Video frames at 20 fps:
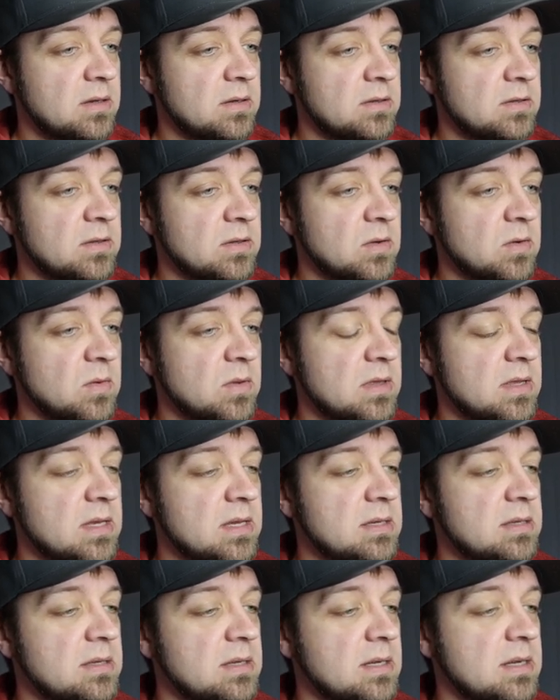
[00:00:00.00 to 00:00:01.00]
So
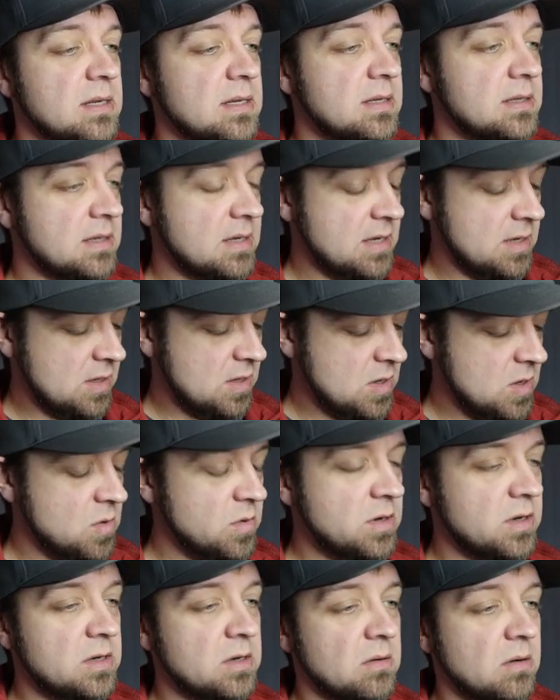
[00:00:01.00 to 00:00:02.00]
this is an
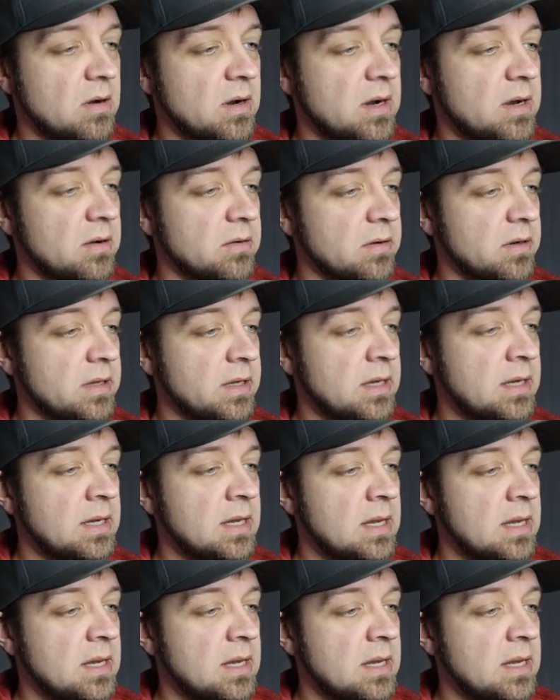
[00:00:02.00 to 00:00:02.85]
encoded URL, really.